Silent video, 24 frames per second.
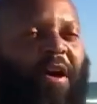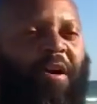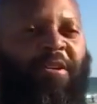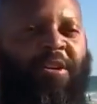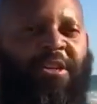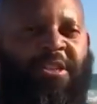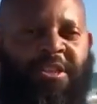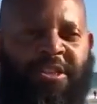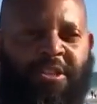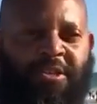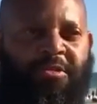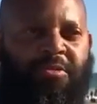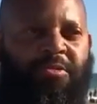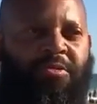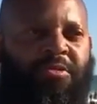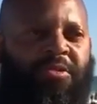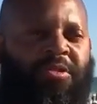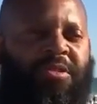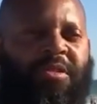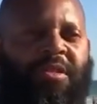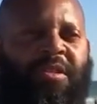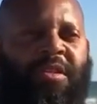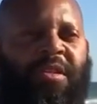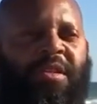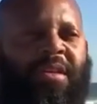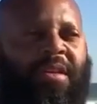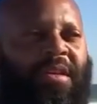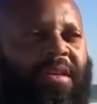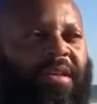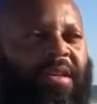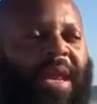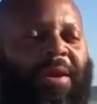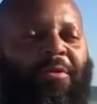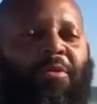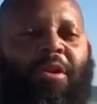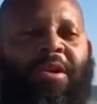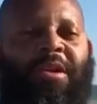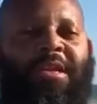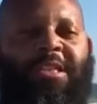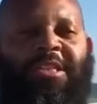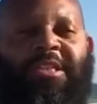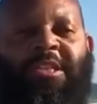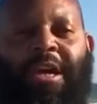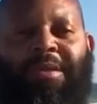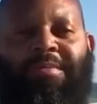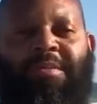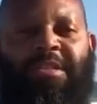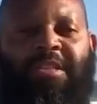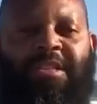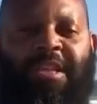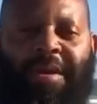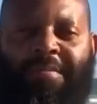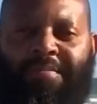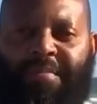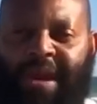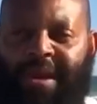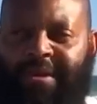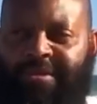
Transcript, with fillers: Jews, they wanted to jump to something else.